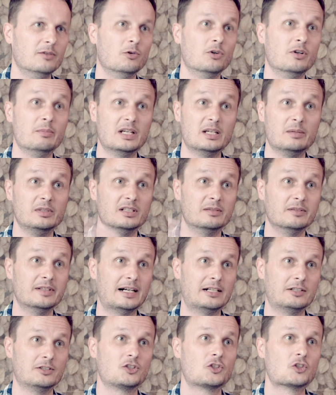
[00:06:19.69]
or maybe even
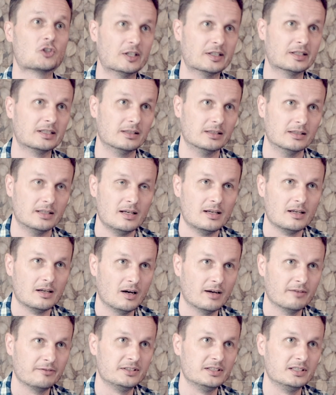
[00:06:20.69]
outside
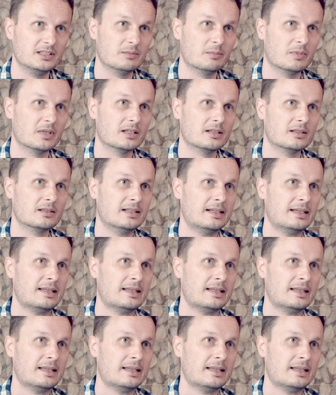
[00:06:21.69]
of the email.